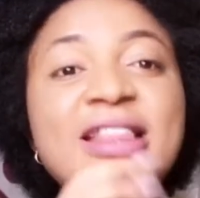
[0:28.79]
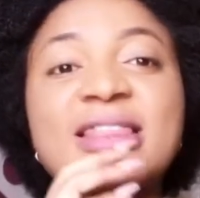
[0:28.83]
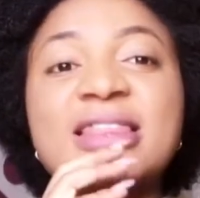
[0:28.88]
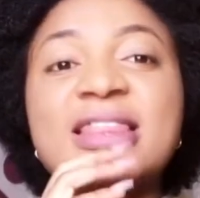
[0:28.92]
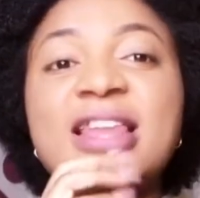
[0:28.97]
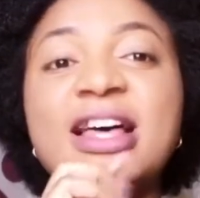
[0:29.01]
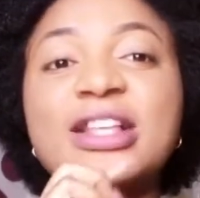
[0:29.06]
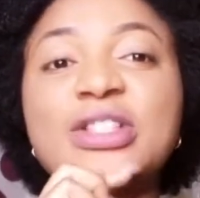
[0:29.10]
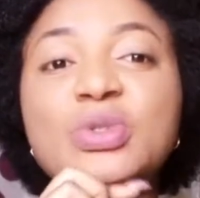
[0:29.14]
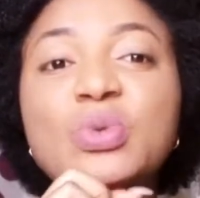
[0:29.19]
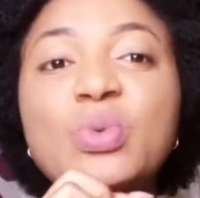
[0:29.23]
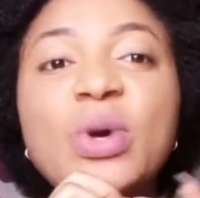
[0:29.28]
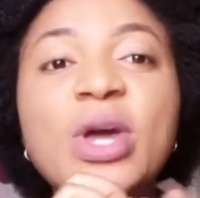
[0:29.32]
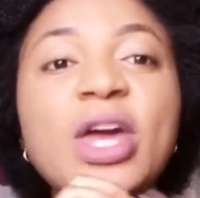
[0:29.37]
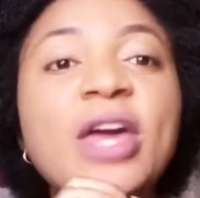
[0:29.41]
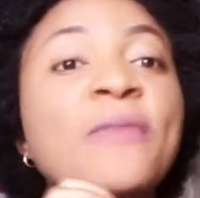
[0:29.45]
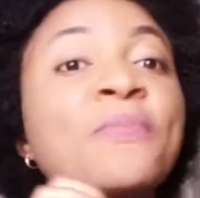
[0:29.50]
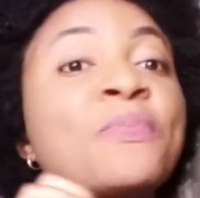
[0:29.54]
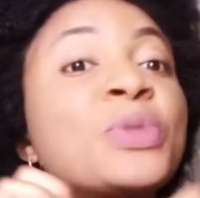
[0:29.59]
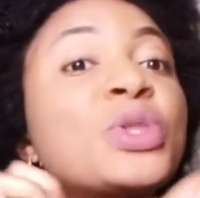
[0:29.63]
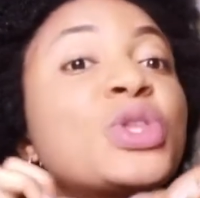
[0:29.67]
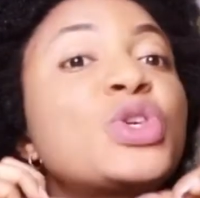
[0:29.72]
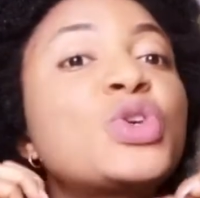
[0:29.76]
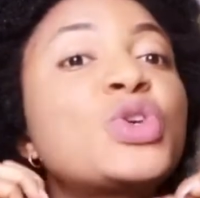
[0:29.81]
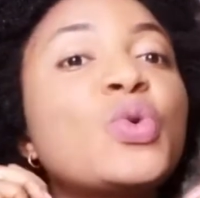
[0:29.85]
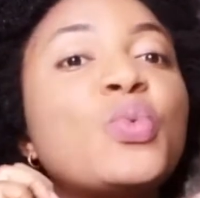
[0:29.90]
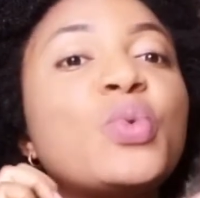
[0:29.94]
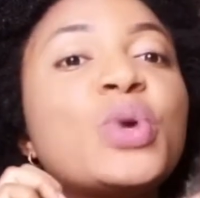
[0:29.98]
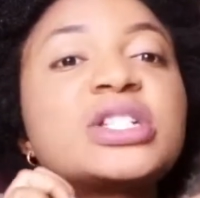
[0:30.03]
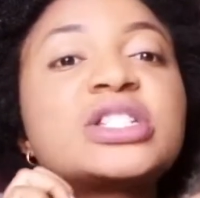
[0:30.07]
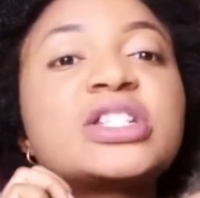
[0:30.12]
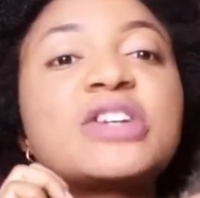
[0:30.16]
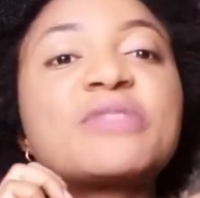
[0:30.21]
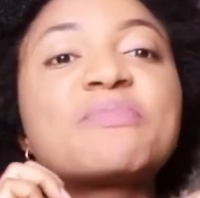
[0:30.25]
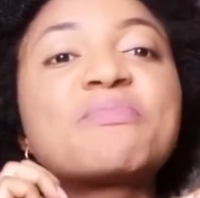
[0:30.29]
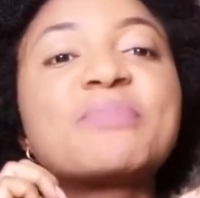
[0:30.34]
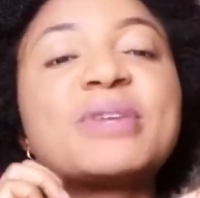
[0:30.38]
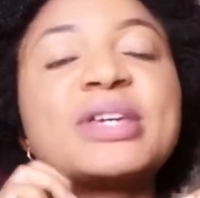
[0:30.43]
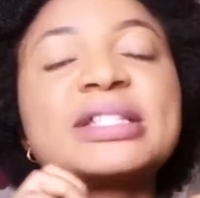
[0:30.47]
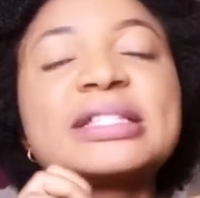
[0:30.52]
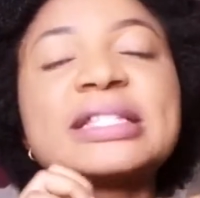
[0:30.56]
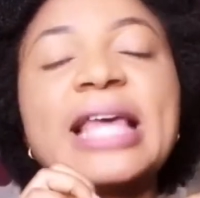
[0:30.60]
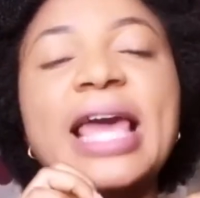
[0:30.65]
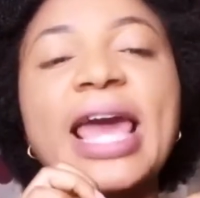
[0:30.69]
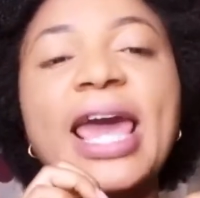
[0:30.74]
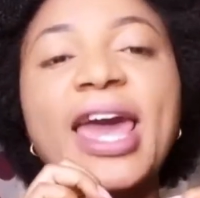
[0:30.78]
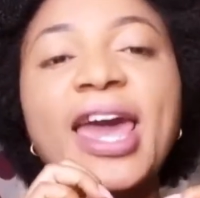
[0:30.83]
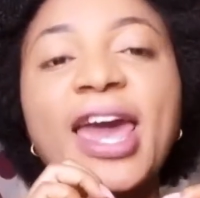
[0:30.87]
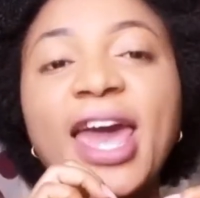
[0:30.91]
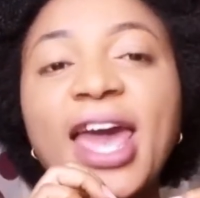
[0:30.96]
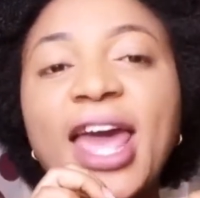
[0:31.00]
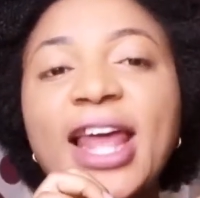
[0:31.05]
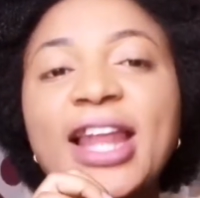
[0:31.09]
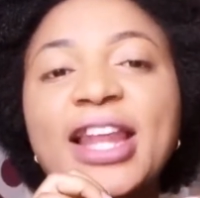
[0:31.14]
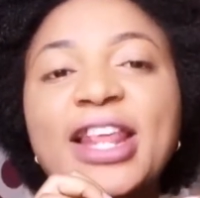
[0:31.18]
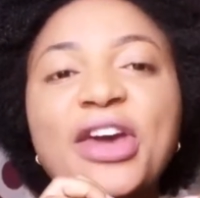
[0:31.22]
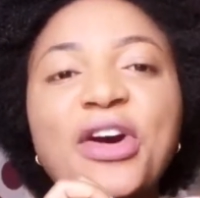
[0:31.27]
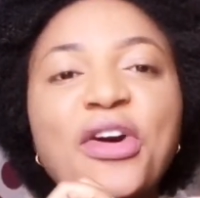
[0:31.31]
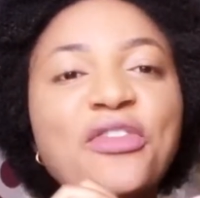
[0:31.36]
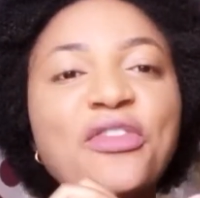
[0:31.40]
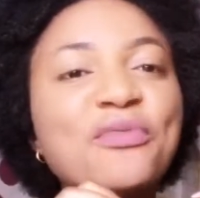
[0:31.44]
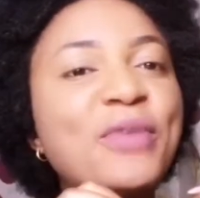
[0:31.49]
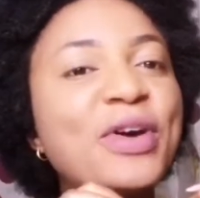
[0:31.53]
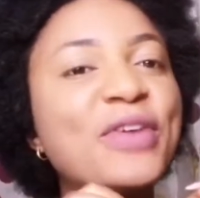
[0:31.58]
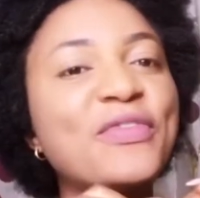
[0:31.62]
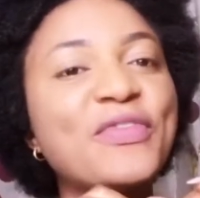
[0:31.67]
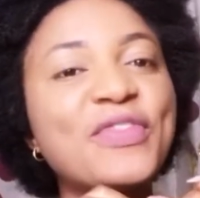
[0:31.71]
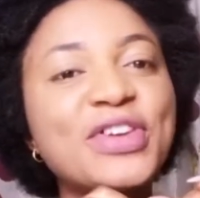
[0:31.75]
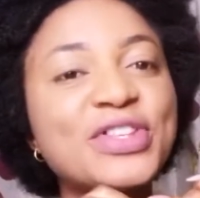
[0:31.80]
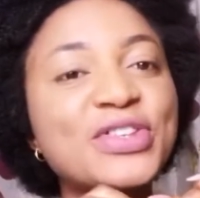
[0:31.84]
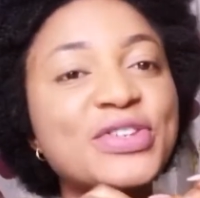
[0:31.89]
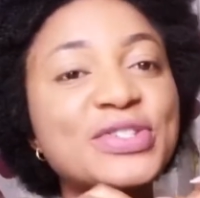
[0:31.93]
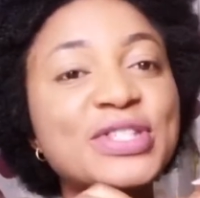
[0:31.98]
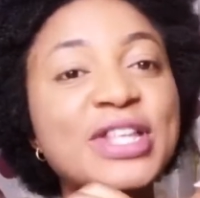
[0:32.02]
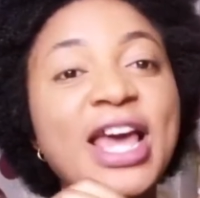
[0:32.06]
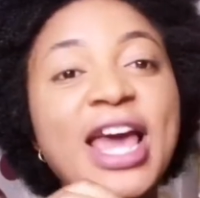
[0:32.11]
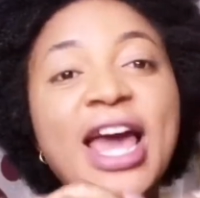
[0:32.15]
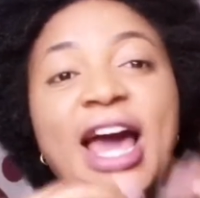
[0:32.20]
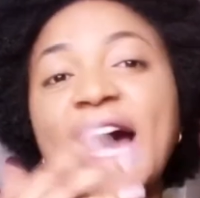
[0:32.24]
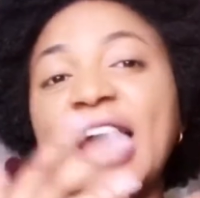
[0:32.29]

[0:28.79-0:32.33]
That way you will not miss any of my videos.